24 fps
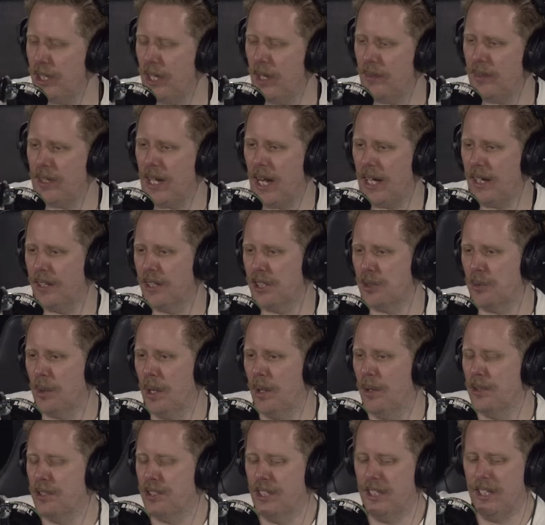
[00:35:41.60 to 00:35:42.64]
haven't added as
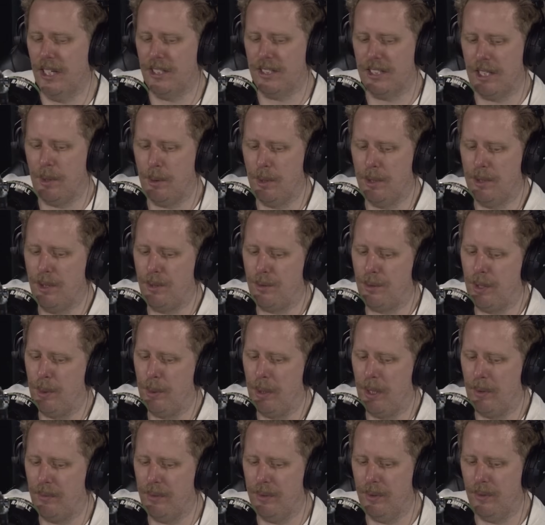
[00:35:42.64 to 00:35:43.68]
well is that yes, they were
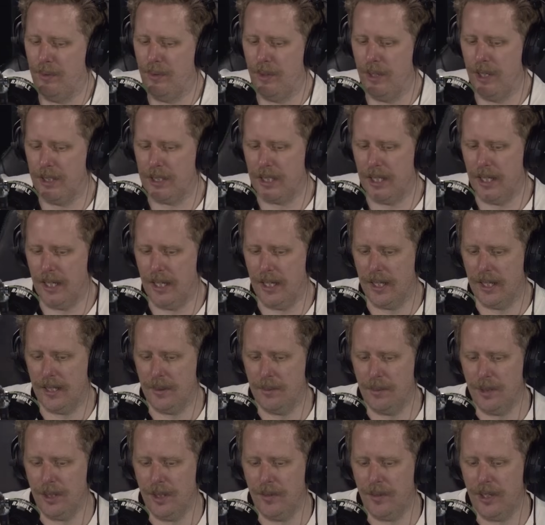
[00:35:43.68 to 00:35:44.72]
3-1 up from the first leg,
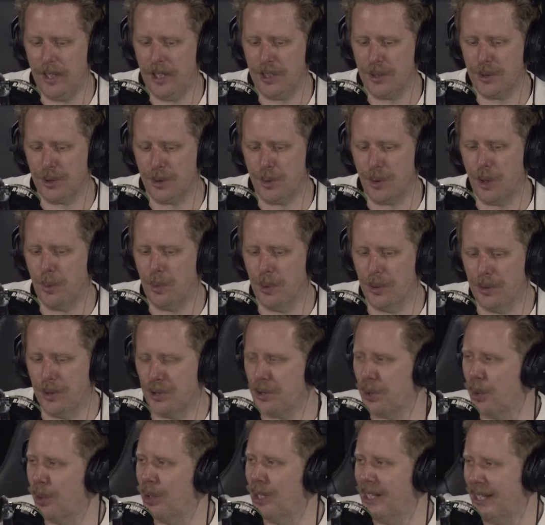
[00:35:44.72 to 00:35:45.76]
but Juventus also opened the
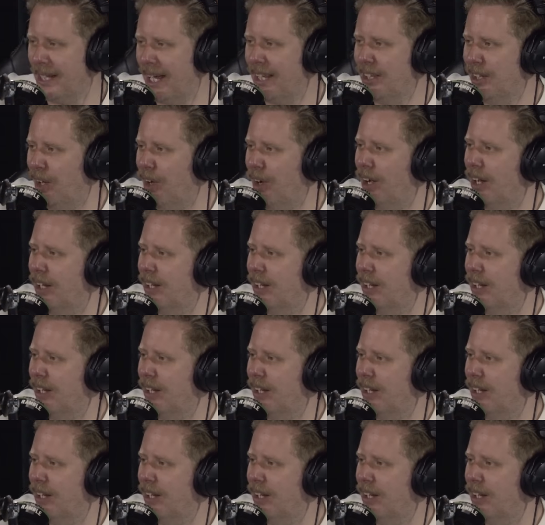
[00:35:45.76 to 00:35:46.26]
scoring that night.